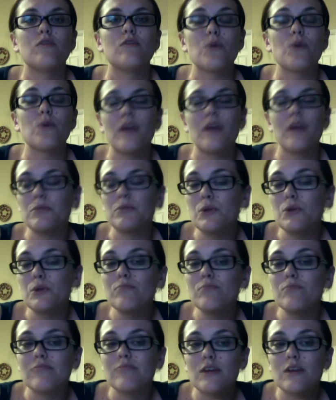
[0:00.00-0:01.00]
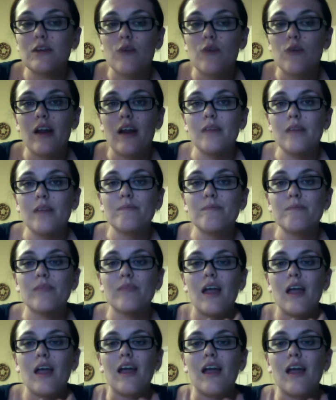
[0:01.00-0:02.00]
for the episode next Friday
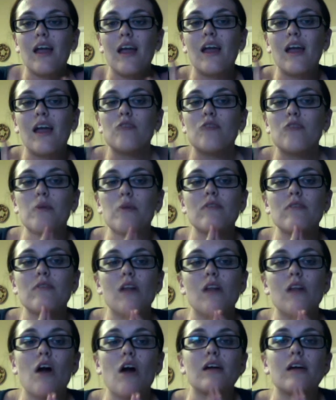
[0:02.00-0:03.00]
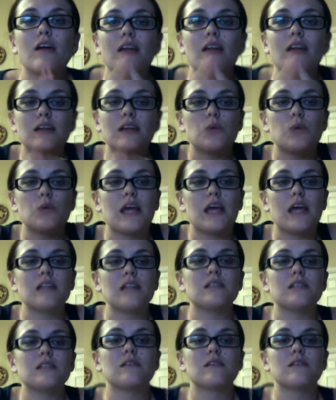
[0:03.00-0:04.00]
and for my vlog next
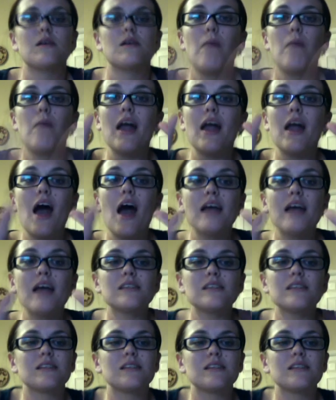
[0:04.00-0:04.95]
weekend. Bye, guys!